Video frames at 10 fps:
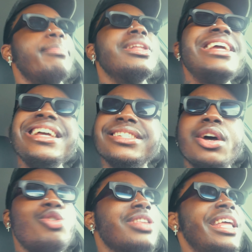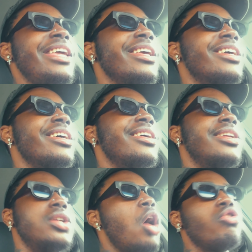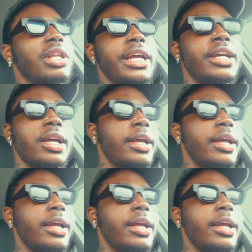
please don't leak. Don't leak.